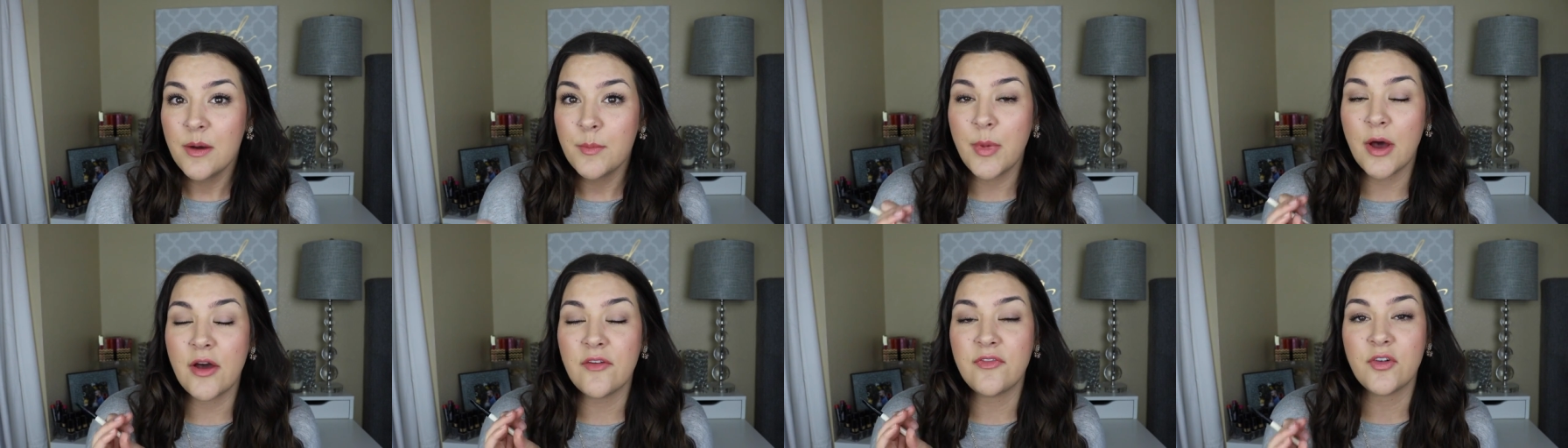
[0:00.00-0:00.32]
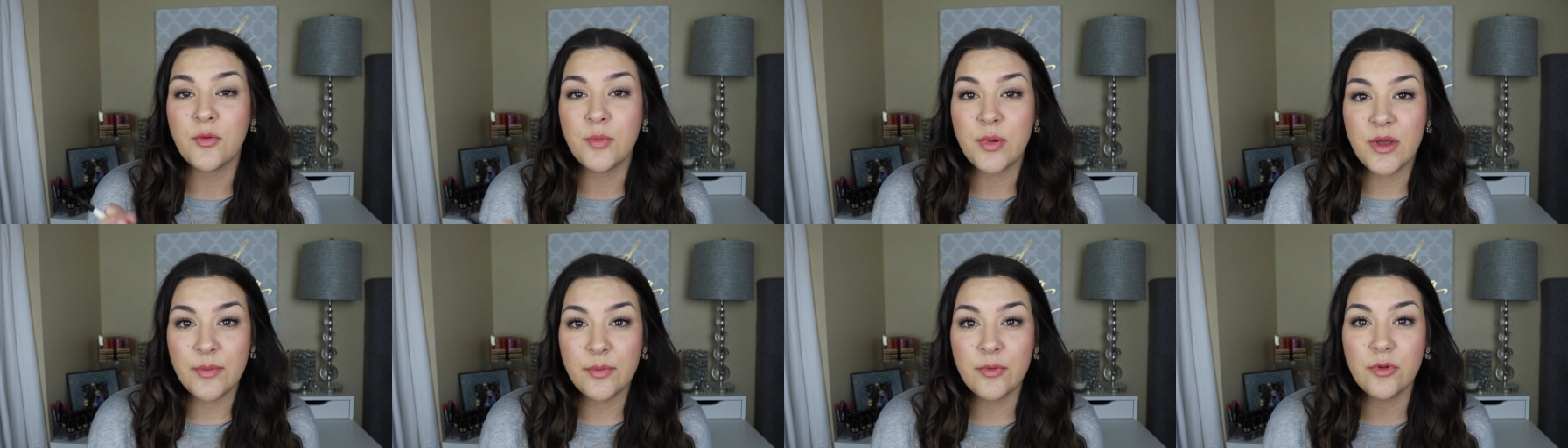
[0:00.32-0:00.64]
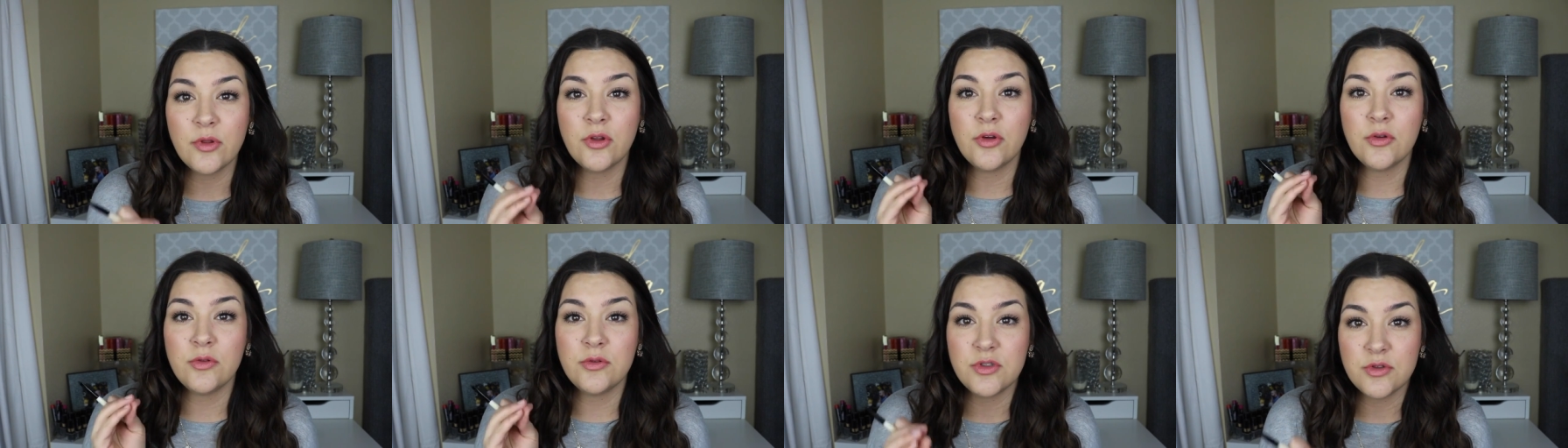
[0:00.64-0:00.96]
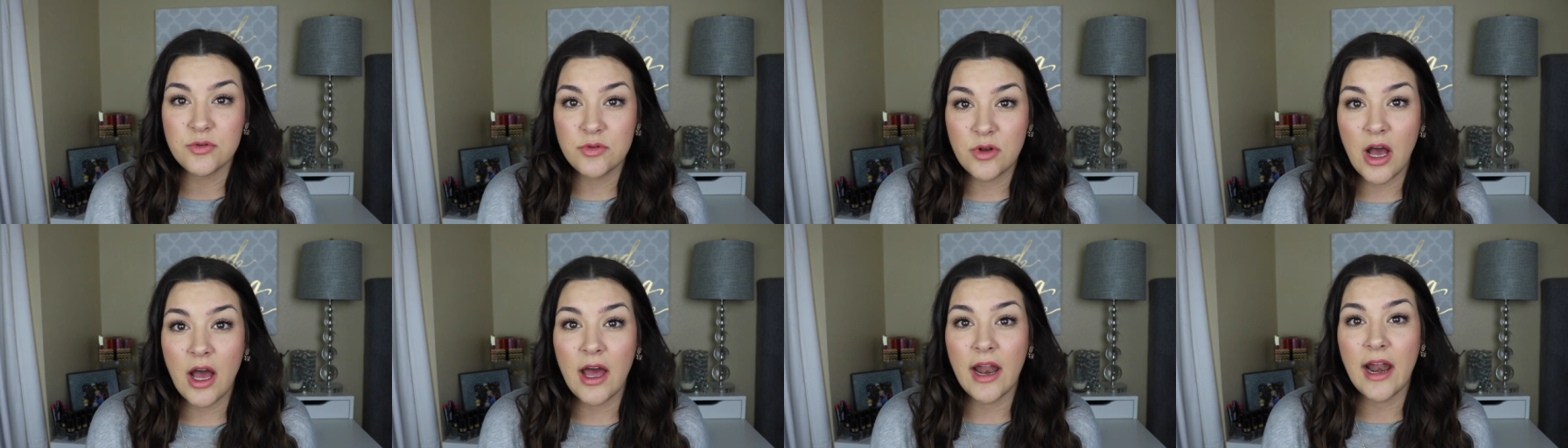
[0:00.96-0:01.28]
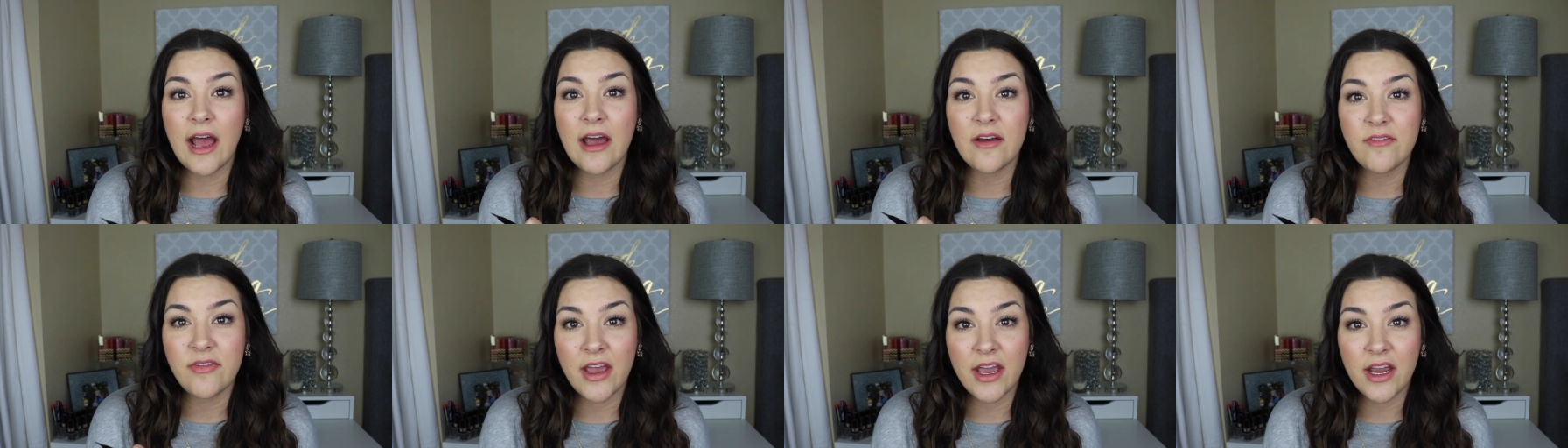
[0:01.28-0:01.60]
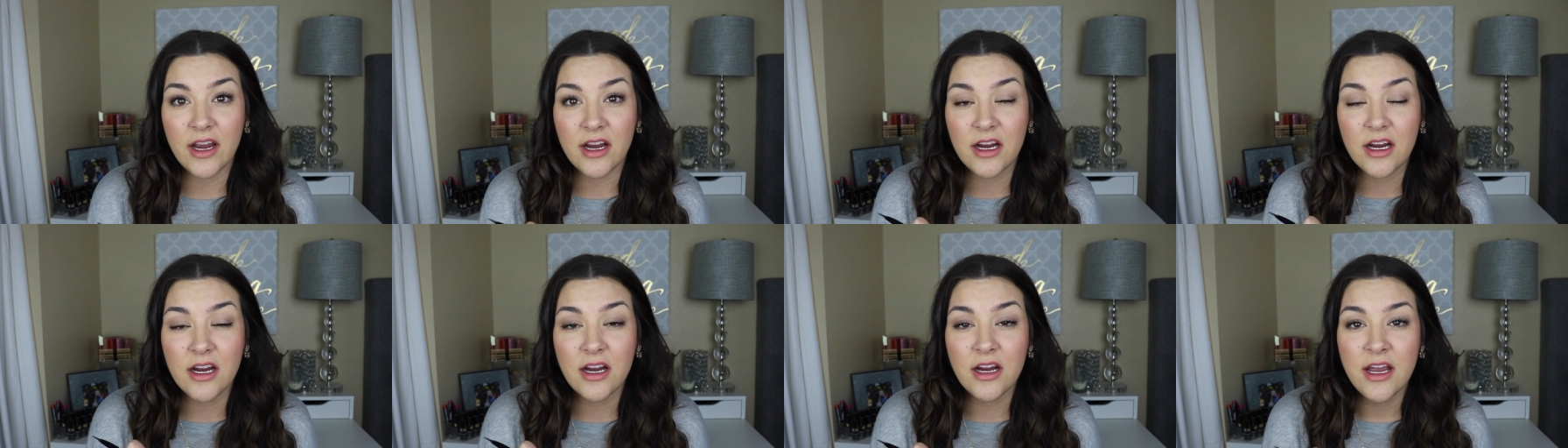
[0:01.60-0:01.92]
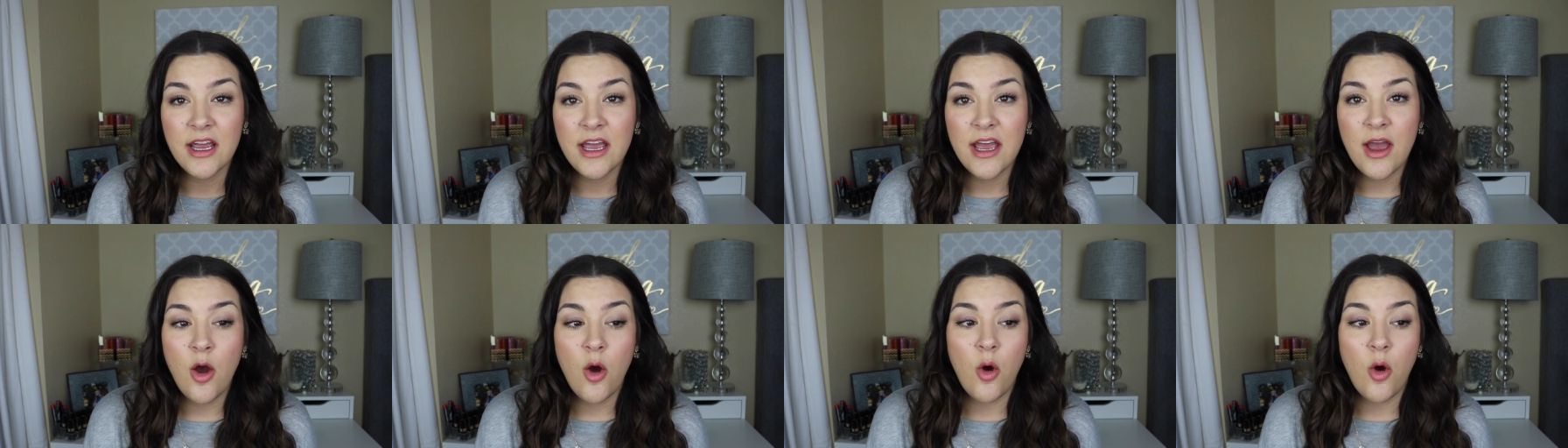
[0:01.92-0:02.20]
But for people who do not have hair,